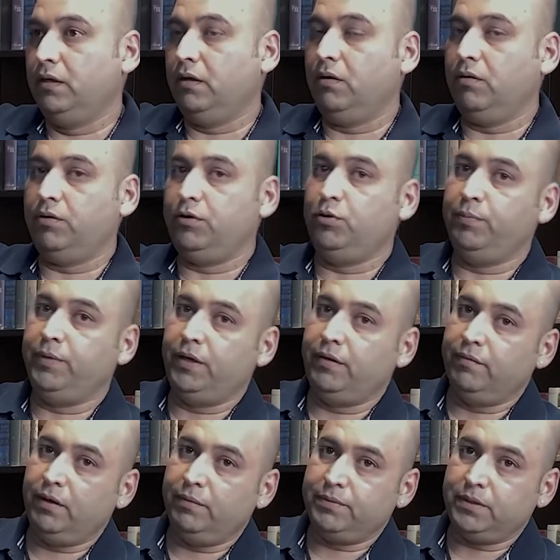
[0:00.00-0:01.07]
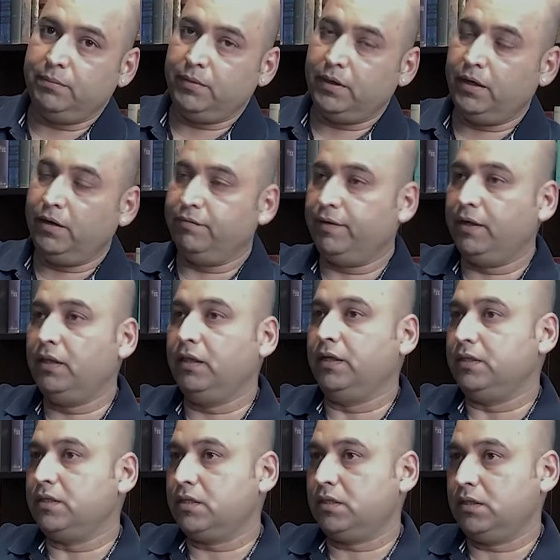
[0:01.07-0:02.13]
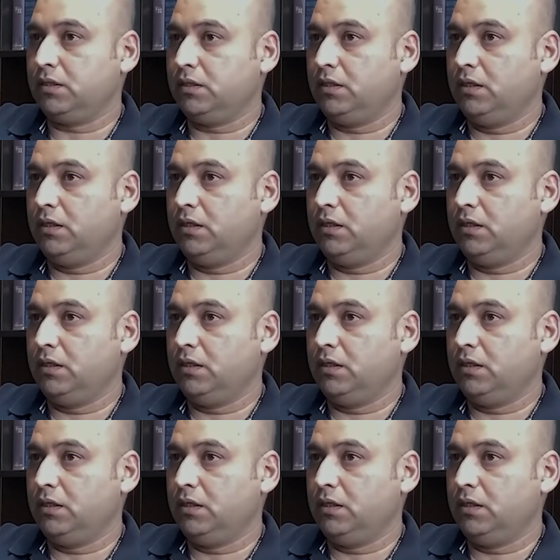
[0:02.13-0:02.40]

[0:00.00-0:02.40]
or you may develop some kind of illness.